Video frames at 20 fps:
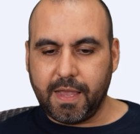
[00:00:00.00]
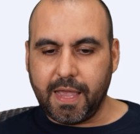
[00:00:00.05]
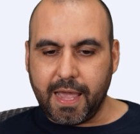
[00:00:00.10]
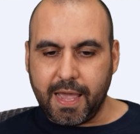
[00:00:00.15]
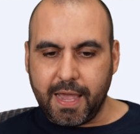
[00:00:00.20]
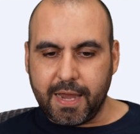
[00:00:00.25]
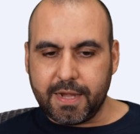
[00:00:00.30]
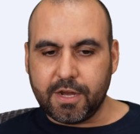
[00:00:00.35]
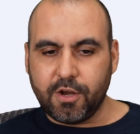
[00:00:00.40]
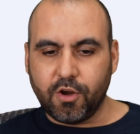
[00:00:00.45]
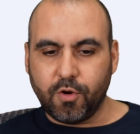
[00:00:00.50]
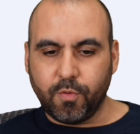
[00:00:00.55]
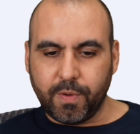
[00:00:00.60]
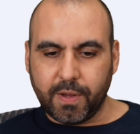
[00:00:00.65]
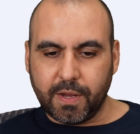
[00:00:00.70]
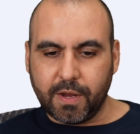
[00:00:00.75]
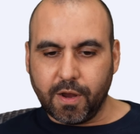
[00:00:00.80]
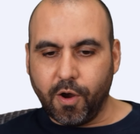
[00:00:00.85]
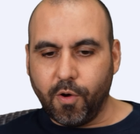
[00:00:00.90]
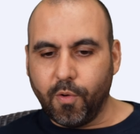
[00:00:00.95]
And here
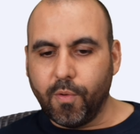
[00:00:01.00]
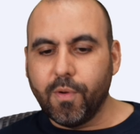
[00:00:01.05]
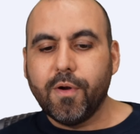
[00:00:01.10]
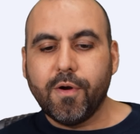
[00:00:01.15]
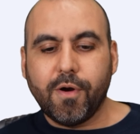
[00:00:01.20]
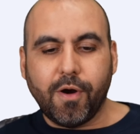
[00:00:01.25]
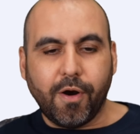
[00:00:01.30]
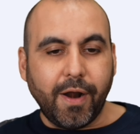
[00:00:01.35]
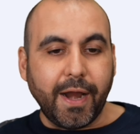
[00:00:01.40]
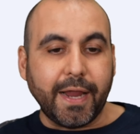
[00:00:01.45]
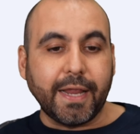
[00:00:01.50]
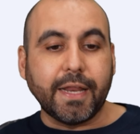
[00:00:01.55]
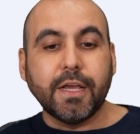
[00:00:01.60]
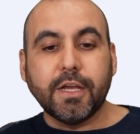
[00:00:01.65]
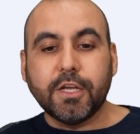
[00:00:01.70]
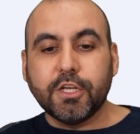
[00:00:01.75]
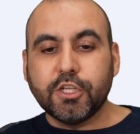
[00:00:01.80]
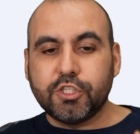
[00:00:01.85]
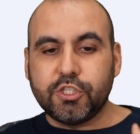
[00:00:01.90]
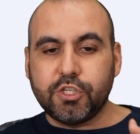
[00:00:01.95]
we go. All right,
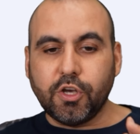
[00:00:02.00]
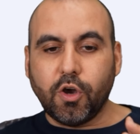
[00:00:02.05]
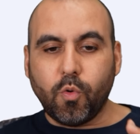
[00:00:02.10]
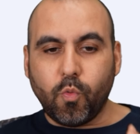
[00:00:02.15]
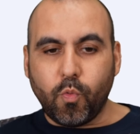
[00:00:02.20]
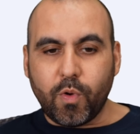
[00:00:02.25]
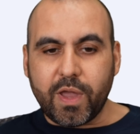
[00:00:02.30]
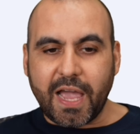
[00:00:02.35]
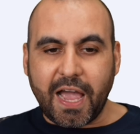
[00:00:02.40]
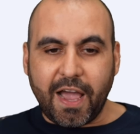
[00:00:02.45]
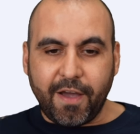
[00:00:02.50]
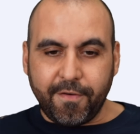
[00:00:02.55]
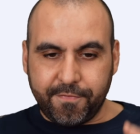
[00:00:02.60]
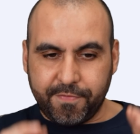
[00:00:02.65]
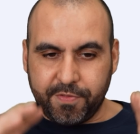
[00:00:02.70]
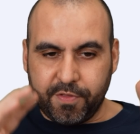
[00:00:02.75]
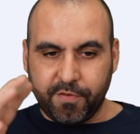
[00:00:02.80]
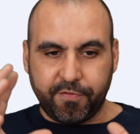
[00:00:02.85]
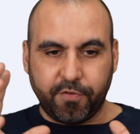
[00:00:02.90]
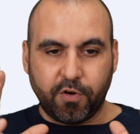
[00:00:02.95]
so we
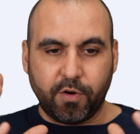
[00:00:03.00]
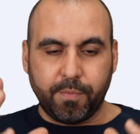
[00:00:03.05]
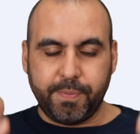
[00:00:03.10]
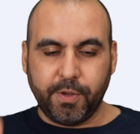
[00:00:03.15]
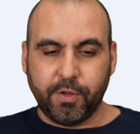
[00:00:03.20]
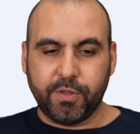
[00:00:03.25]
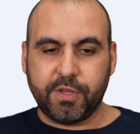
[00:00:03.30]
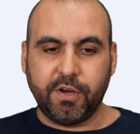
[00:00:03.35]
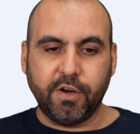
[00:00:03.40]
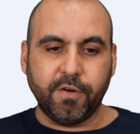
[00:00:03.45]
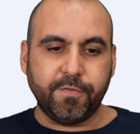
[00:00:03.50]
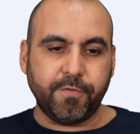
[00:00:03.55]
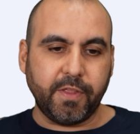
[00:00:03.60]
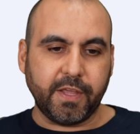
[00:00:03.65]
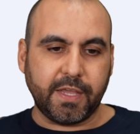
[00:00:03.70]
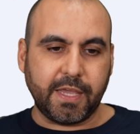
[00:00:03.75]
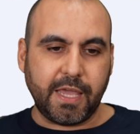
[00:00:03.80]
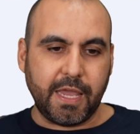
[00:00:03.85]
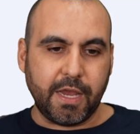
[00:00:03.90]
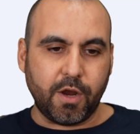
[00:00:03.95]
have the form built here for
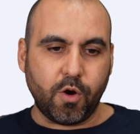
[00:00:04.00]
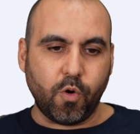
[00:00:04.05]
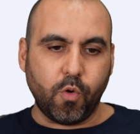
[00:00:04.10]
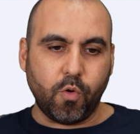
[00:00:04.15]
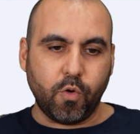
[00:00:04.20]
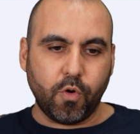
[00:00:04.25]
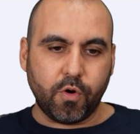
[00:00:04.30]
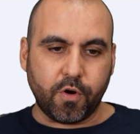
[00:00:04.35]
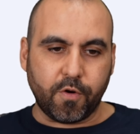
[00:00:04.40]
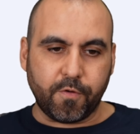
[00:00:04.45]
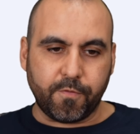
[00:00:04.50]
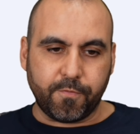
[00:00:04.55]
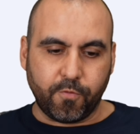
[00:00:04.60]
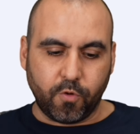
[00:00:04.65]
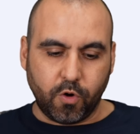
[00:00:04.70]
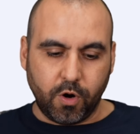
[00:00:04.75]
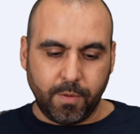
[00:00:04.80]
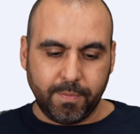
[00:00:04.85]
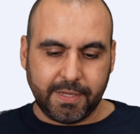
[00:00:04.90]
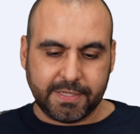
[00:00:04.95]
the cake order
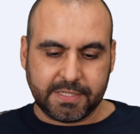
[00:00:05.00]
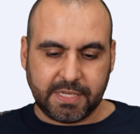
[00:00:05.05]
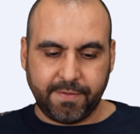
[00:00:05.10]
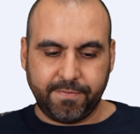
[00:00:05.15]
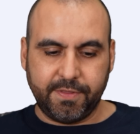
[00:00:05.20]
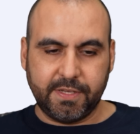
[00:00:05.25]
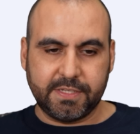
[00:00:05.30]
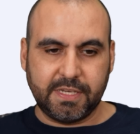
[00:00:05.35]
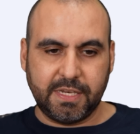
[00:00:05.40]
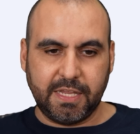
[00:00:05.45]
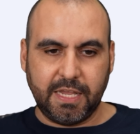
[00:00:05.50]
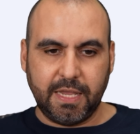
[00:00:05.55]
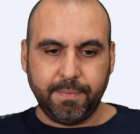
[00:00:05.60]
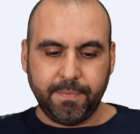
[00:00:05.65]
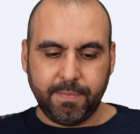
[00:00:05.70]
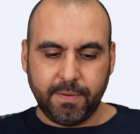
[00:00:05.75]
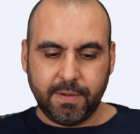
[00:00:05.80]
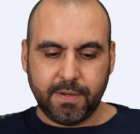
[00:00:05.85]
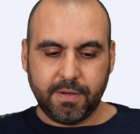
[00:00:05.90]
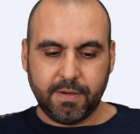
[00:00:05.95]
form. Let's give this a
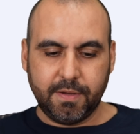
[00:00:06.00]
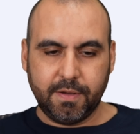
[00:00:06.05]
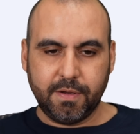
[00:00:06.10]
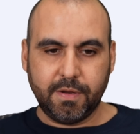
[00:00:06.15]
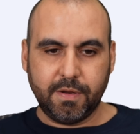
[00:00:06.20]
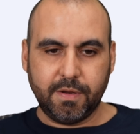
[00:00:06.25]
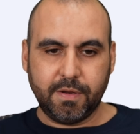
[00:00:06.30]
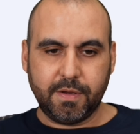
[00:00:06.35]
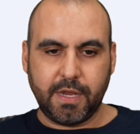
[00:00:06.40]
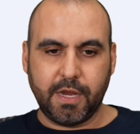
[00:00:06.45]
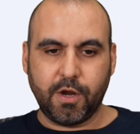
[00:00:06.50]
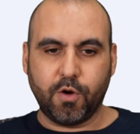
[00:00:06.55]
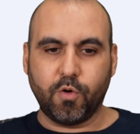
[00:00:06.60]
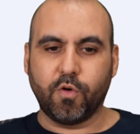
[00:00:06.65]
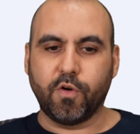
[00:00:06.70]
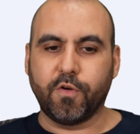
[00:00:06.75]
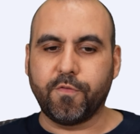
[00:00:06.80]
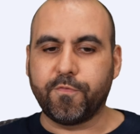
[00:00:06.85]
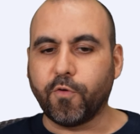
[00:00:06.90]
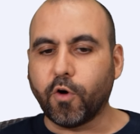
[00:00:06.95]
name, cake
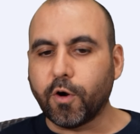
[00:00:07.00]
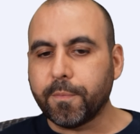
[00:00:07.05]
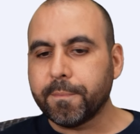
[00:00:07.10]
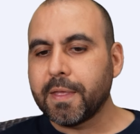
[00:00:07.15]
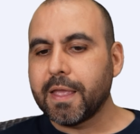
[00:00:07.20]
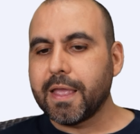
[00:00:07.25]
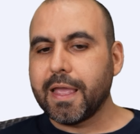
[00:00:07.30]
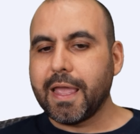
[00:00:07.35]
order form.